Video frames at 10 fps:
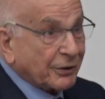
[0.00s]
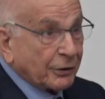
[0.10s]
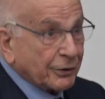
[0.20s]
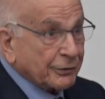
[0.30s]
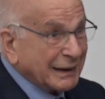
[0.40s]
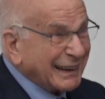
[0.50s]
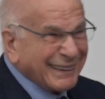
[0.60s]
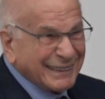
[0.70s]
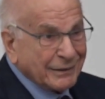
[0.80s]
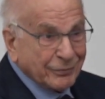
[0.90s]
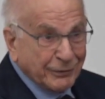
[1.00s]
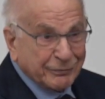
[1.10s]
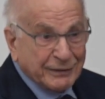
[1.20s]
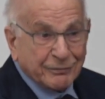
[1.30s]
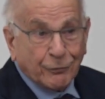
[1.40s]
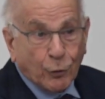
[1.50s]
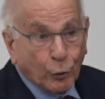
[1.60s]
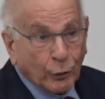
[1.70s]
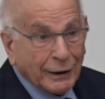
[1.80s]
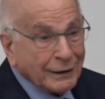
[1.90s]
started in
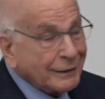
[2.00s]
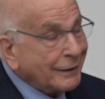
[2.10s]
1954.